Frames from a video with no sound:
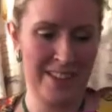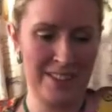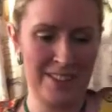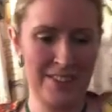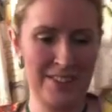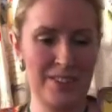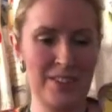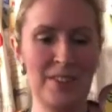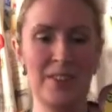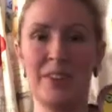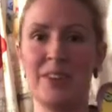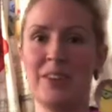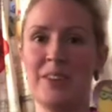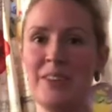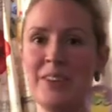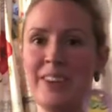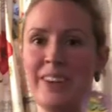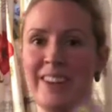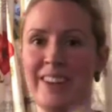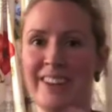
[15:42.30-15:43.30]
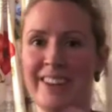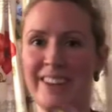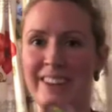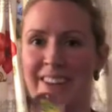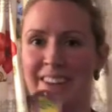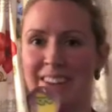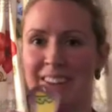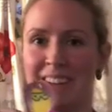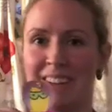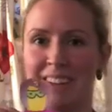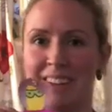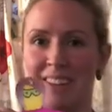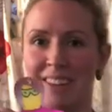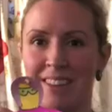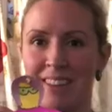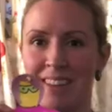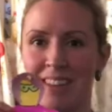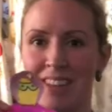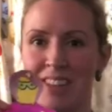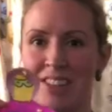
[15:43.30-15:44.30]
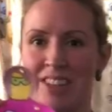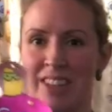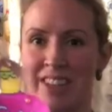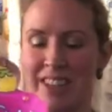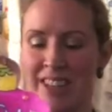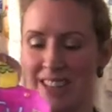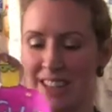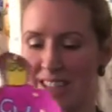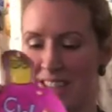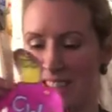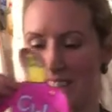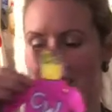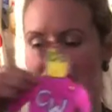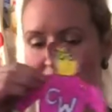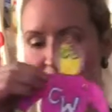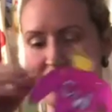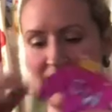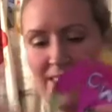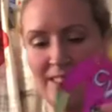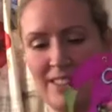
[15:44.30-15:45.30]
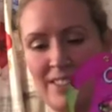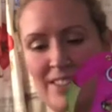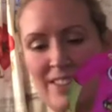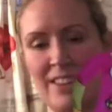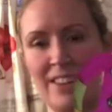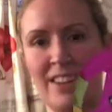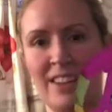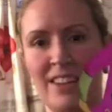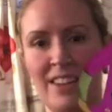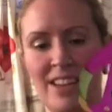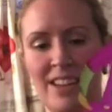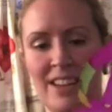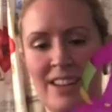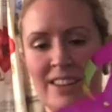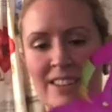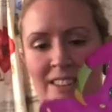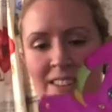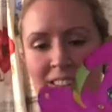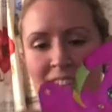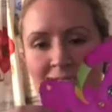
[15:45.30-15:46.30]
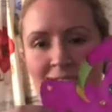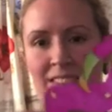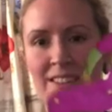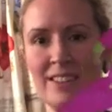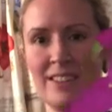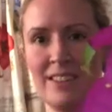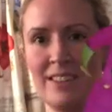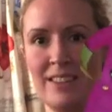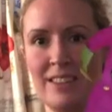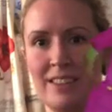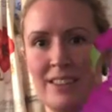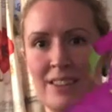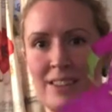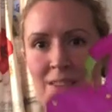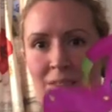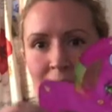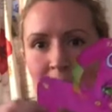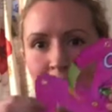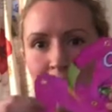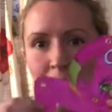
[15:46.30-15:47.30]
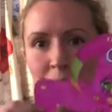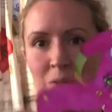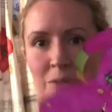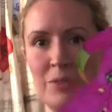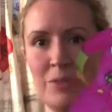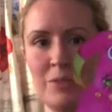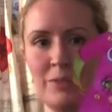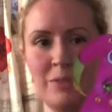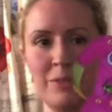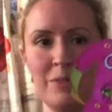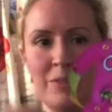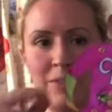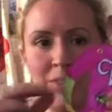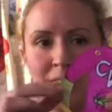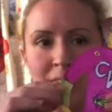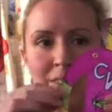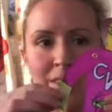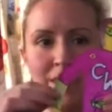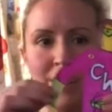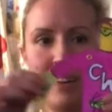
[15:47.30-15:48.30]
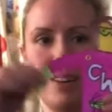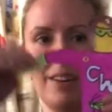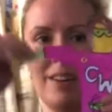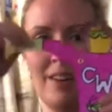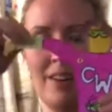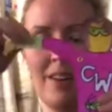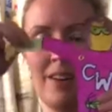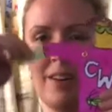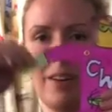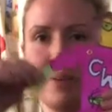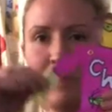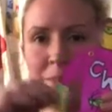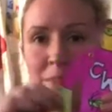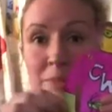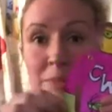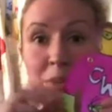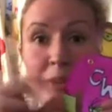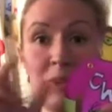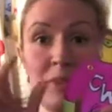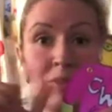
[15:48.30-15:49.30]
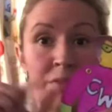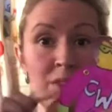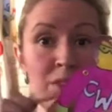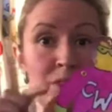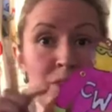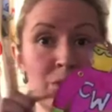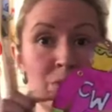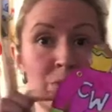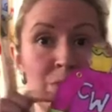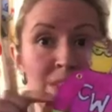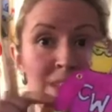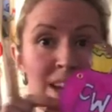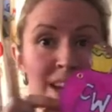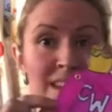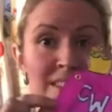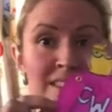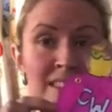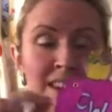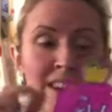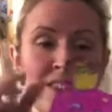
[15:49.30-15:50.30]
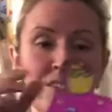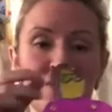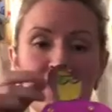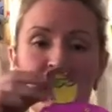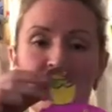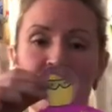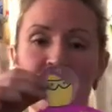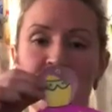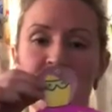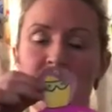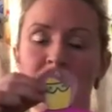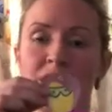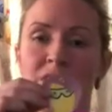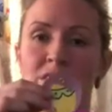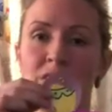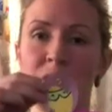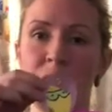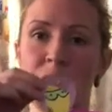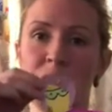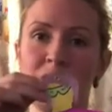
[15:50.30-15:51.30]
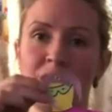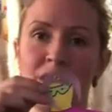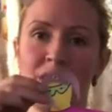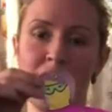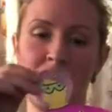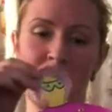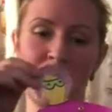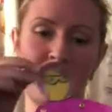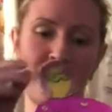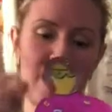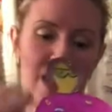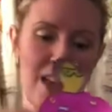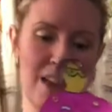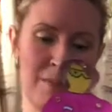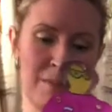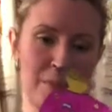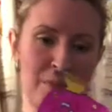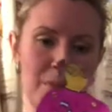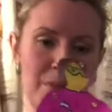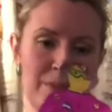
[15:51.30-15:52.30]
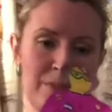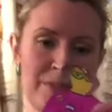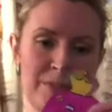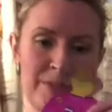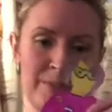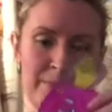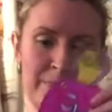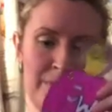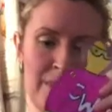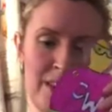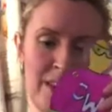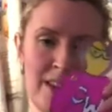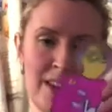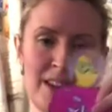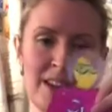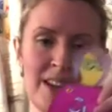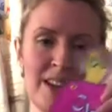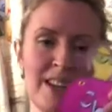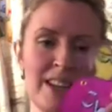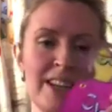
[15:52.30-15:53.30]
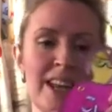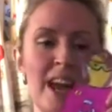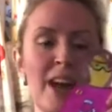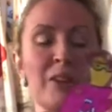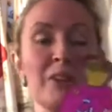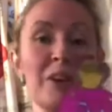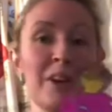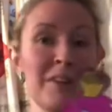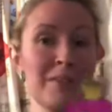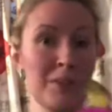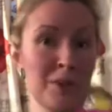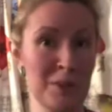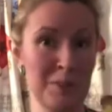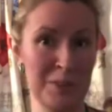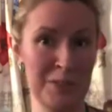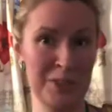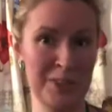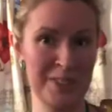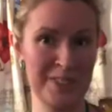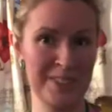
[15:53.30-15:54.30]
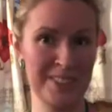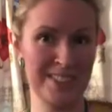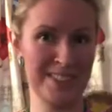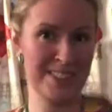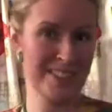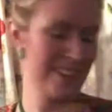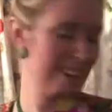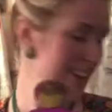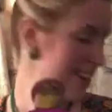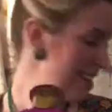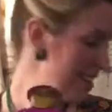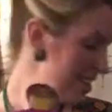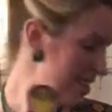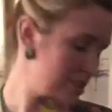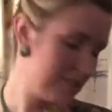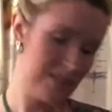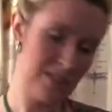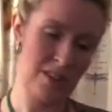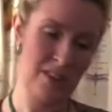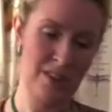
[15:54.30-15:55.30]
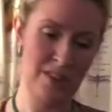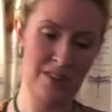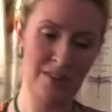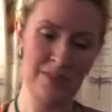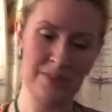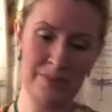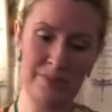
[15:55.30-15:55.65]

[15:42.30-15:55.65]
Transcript: So there she is. So her legs move, her arms move. You can always add the extra hinge there if you want. Her hair moves. Now you have options. So